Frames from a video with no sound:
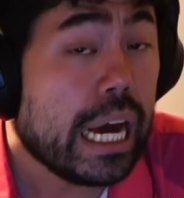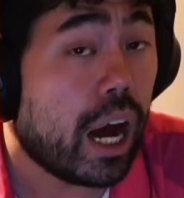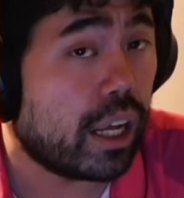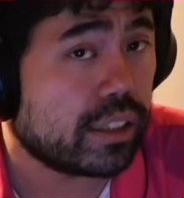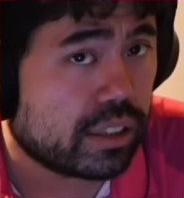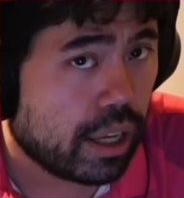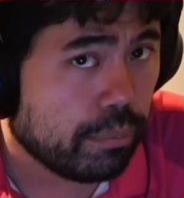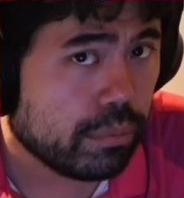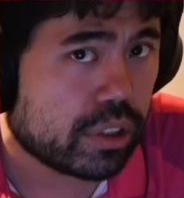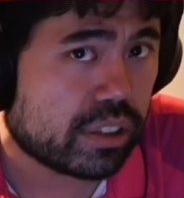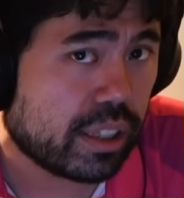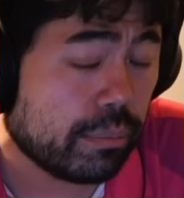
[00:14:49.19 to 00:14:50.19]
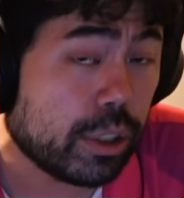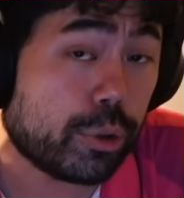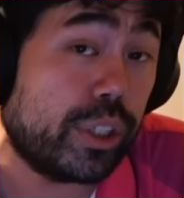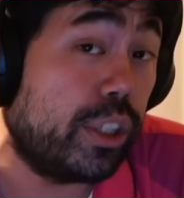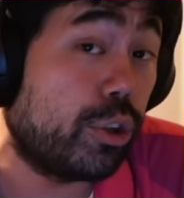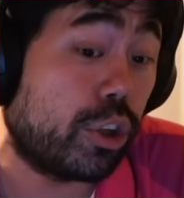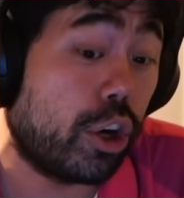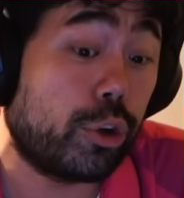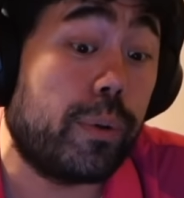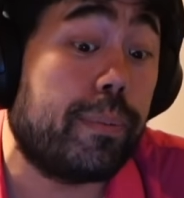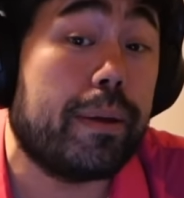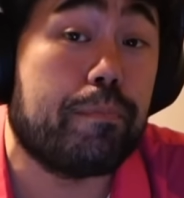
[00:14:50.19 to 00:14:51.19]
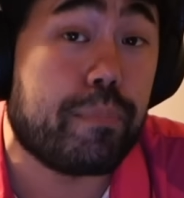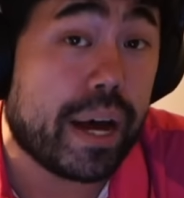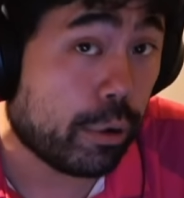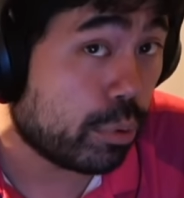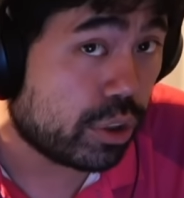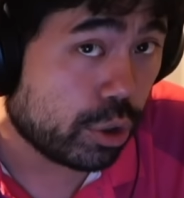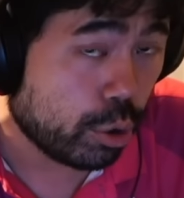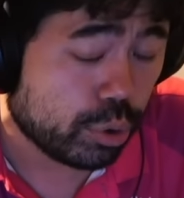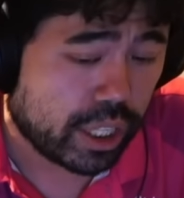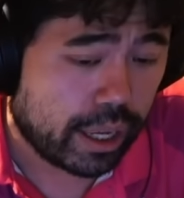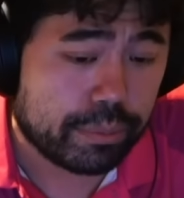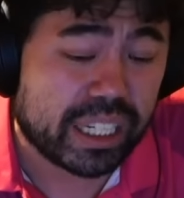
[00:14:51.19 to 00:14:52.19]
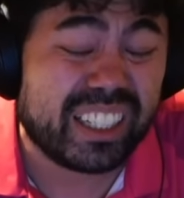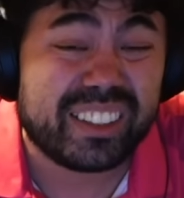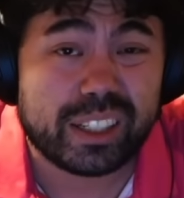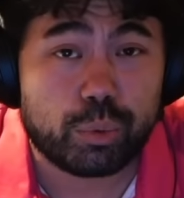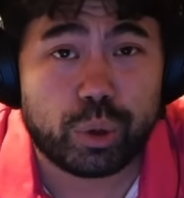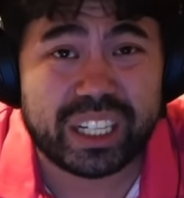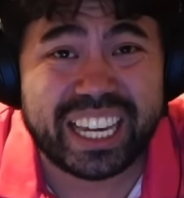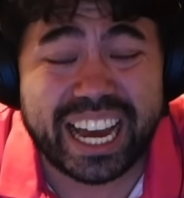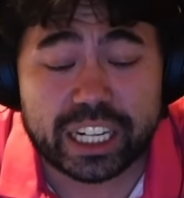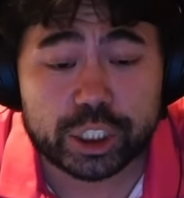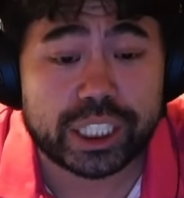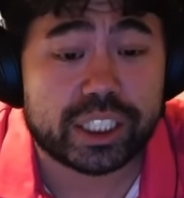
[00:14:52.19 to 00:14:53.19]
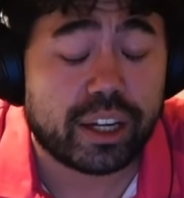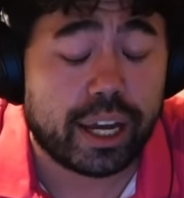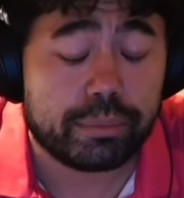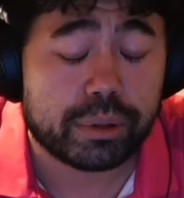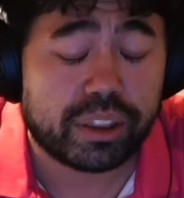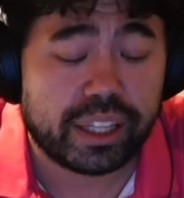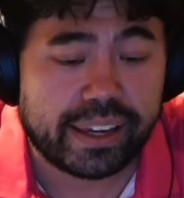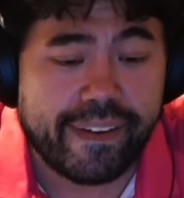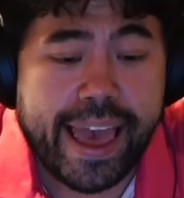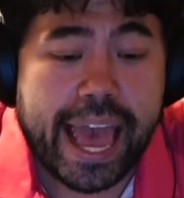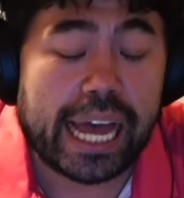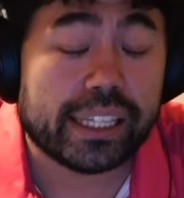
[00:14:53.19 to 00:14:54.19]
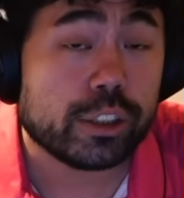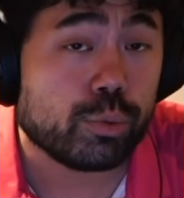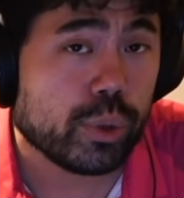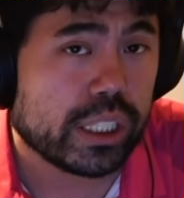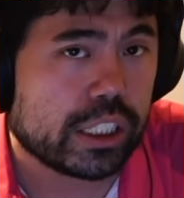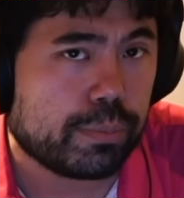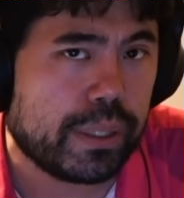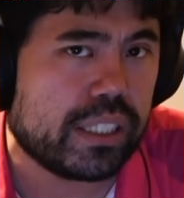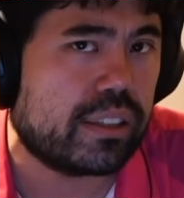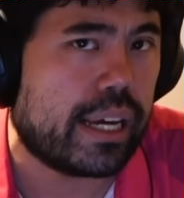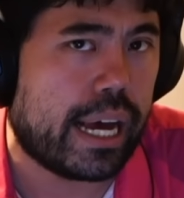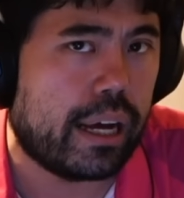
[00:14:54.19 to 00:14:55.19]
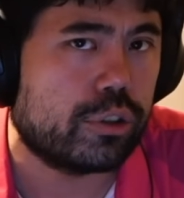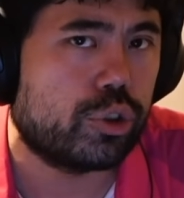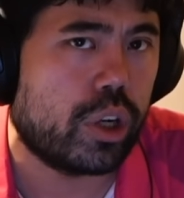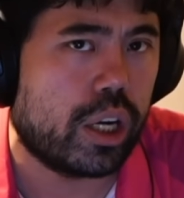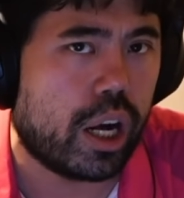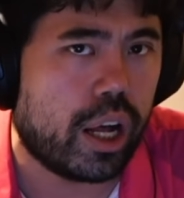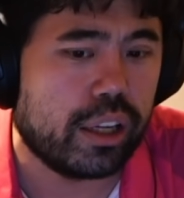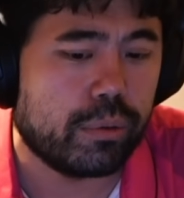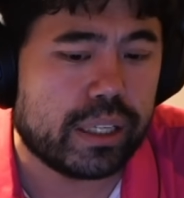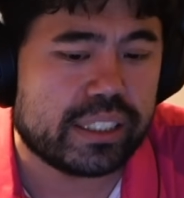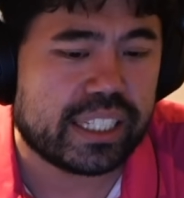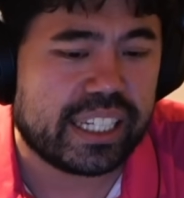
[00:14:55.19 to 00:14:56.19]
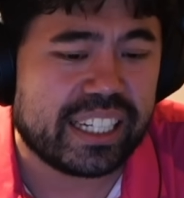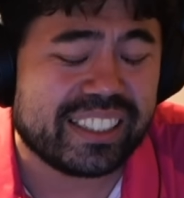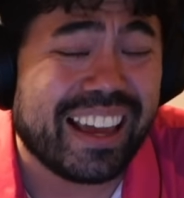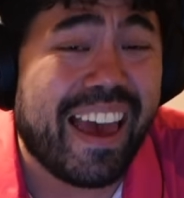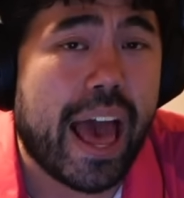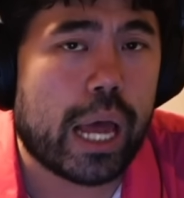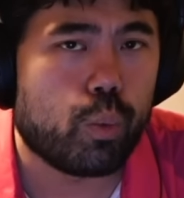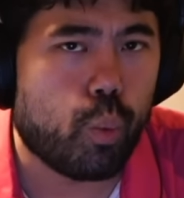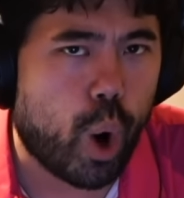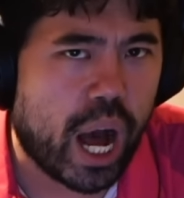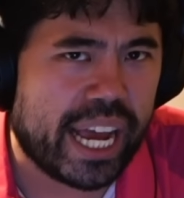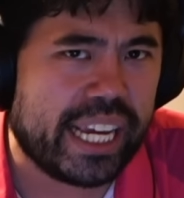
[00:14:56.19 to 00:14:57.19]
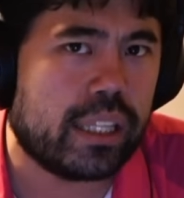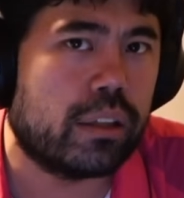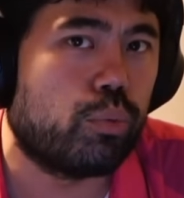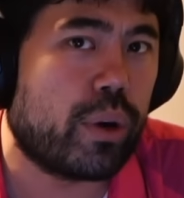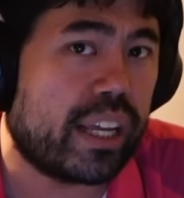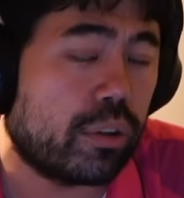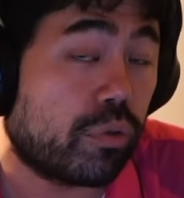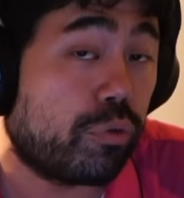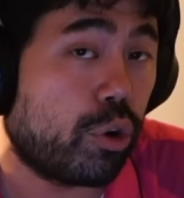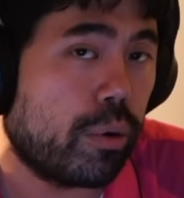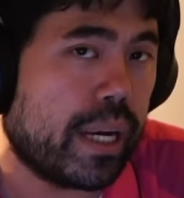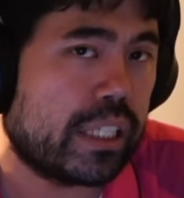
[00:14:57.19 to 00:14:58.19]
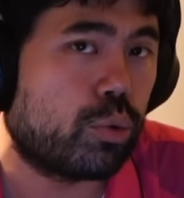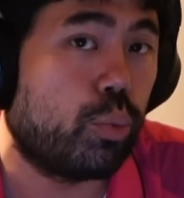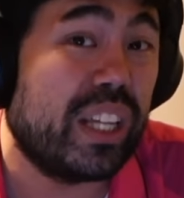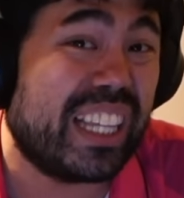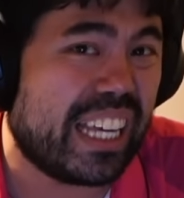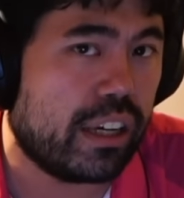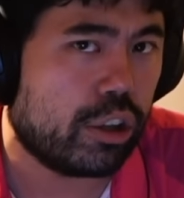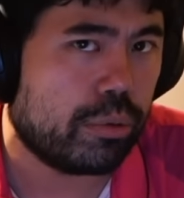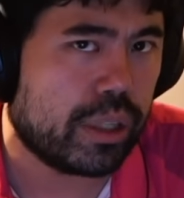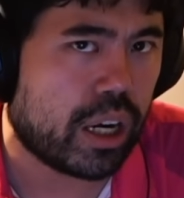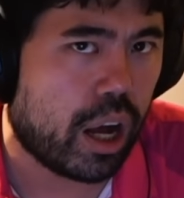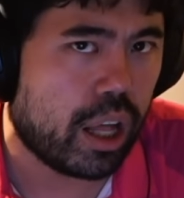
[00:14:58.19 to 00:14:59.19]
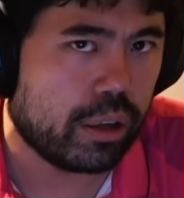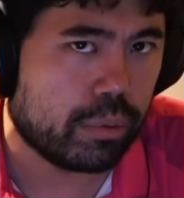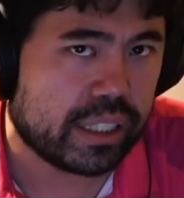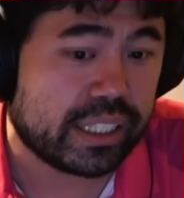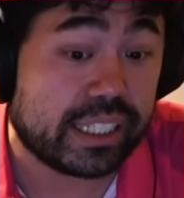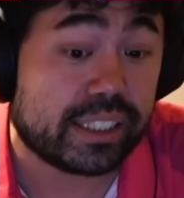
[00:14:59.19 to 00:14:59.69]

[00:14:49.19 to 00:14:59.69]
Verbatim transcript: To some degree, you could argue he played better with no time than he did when he actually had time to think, and this really speaks to how strong Alireza is and why in the regular formats with increment, Alireza is a